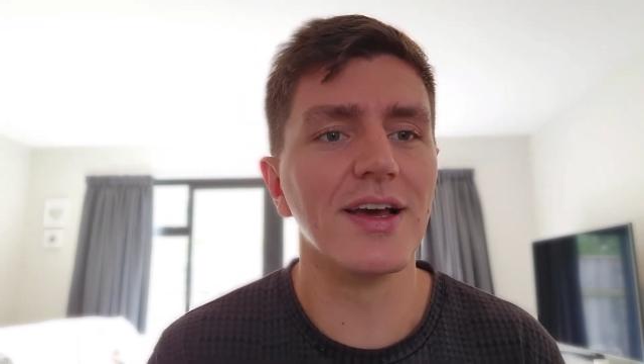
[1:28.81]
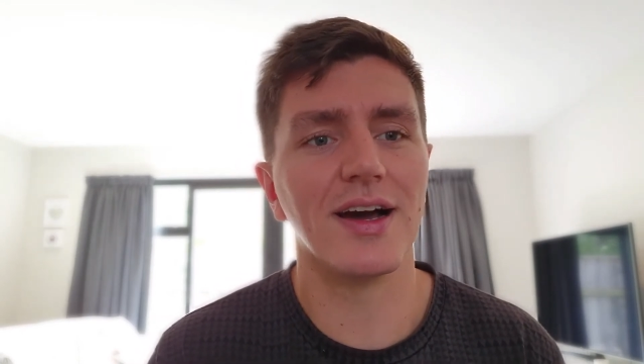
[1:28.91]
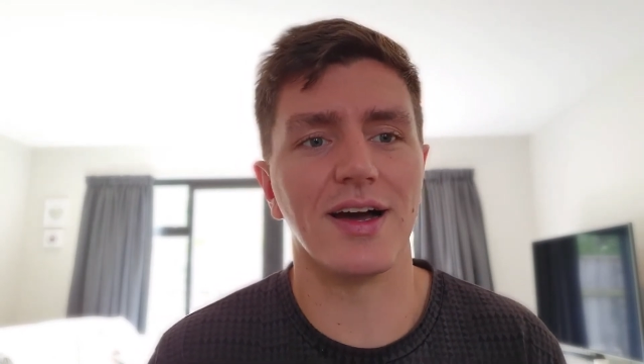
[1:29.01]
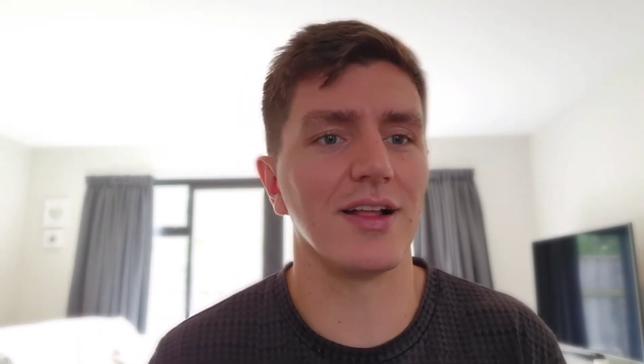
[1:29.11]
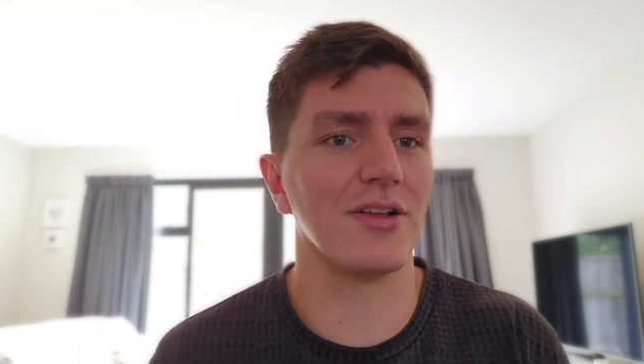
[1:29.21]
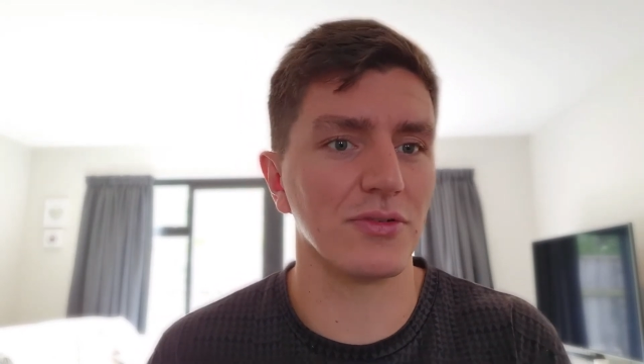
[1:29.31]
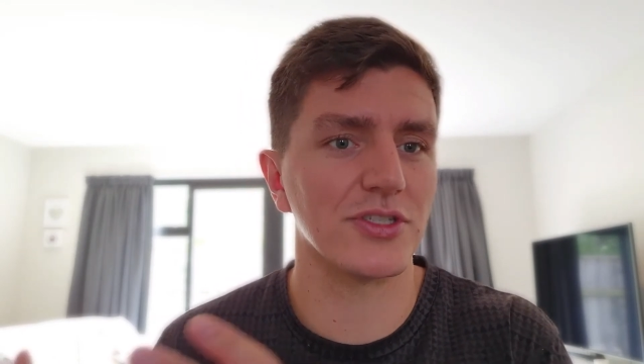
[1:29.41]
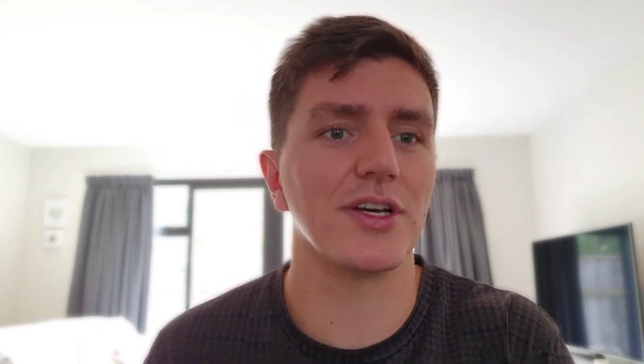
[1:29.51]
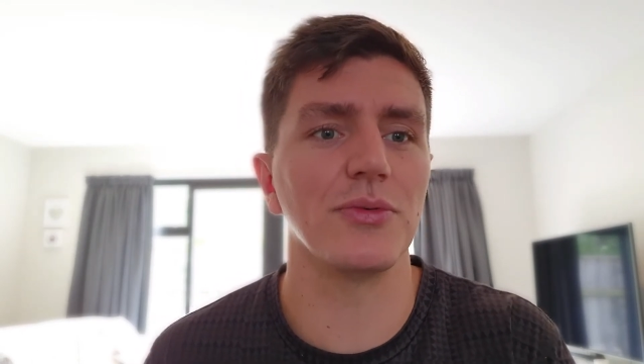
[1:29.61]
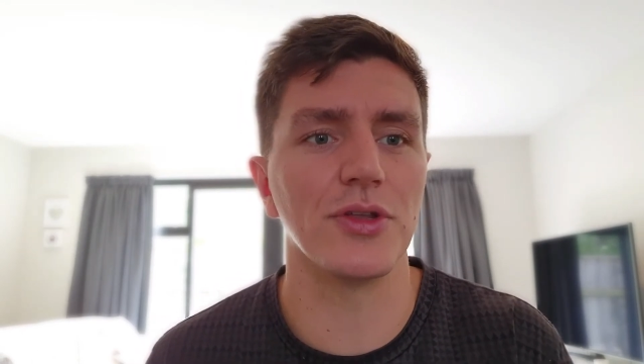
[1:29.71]

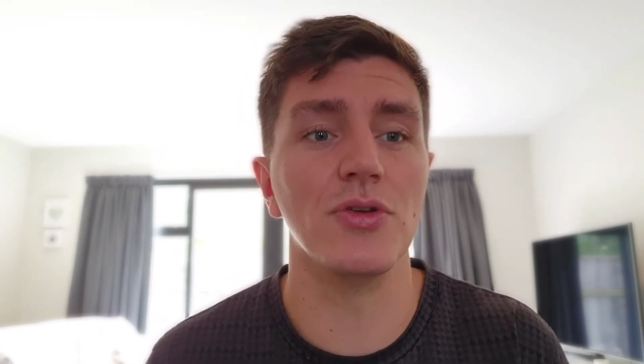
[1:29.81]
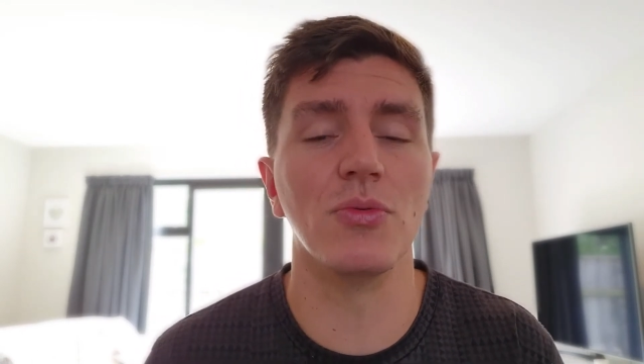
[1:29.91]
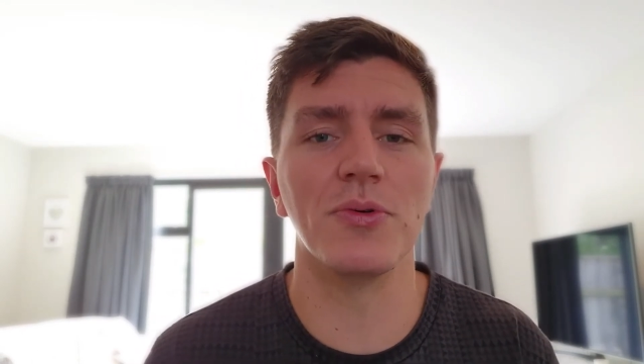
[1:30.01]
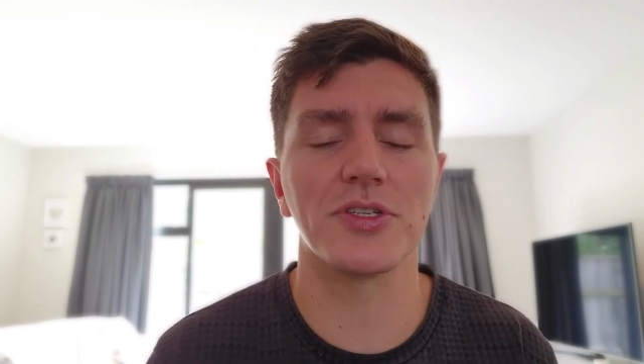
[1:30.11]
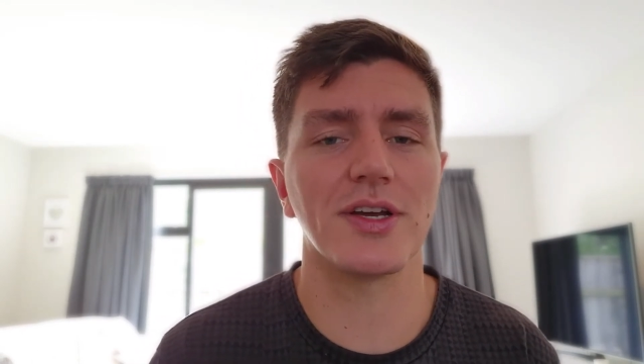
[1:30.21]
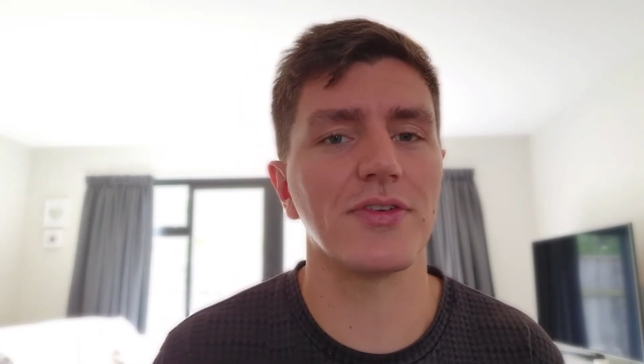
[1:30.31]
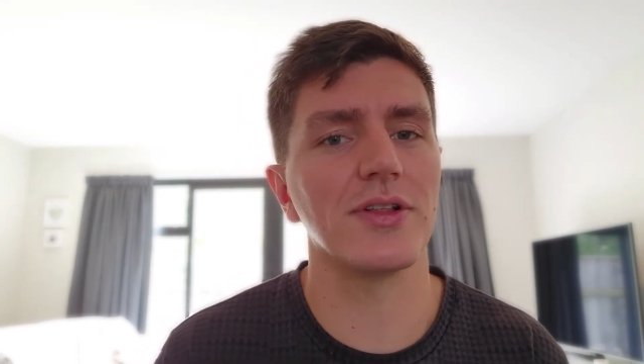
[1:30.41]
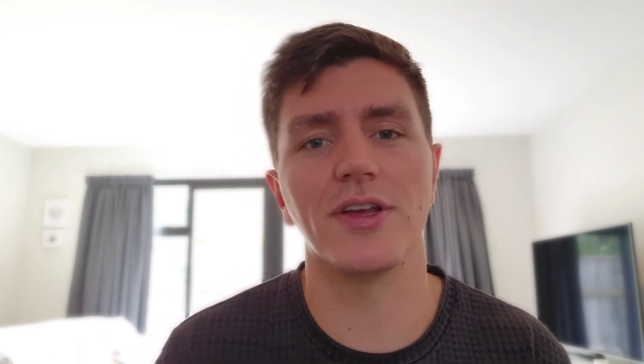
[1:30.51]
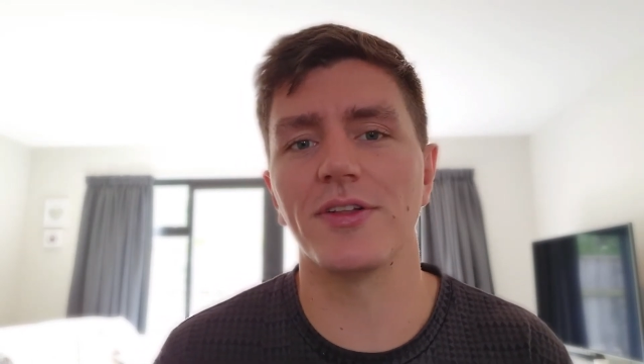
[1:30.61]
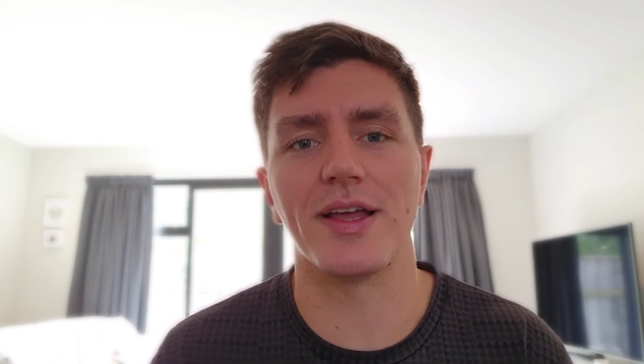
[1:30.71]
alongside all the normal stuff you
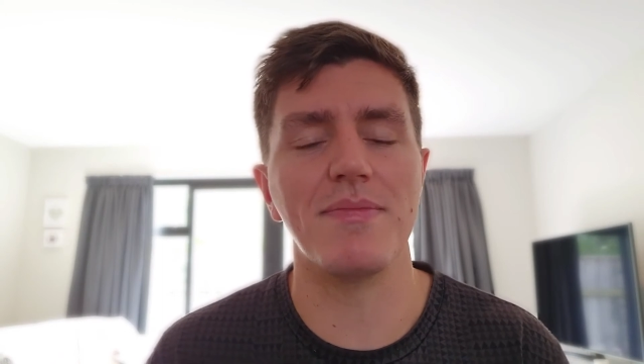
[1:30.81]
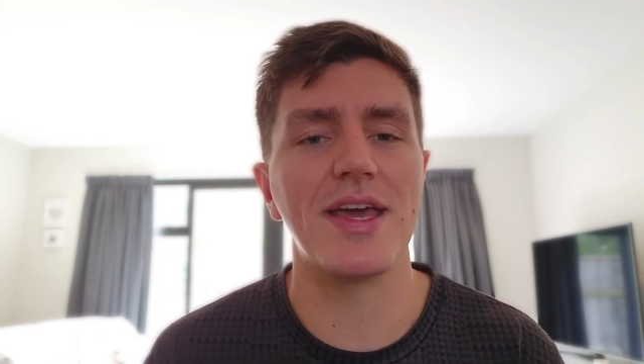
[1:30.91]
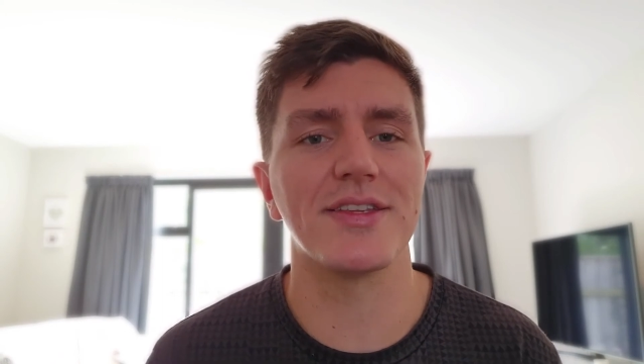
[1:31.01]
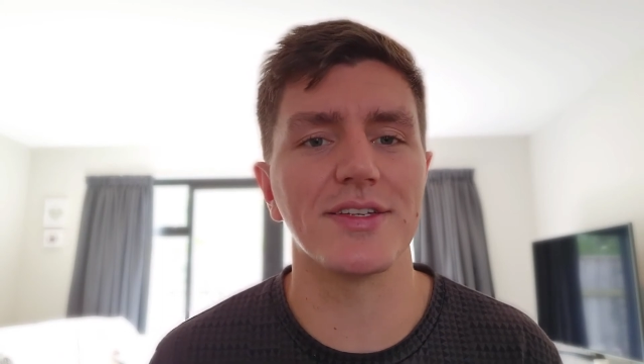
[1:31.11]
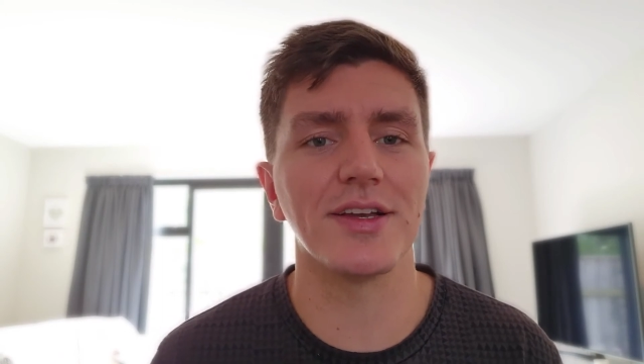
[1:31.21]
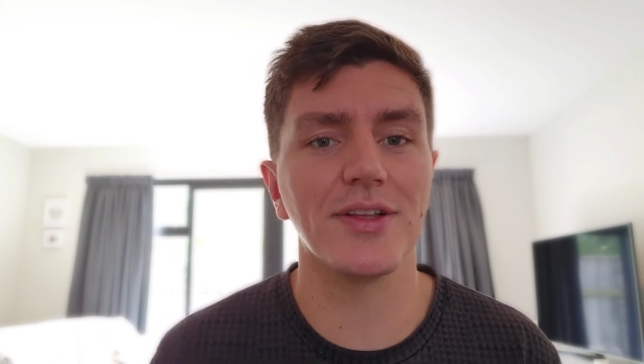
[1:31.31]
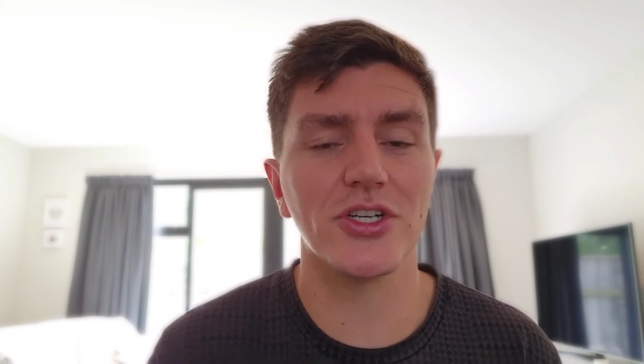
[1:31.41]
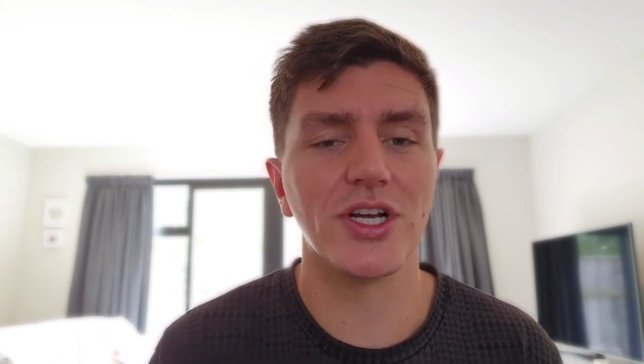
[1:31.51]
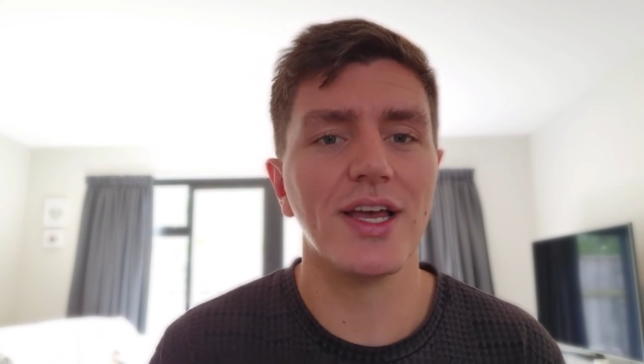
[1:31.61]
learn, like maths and English.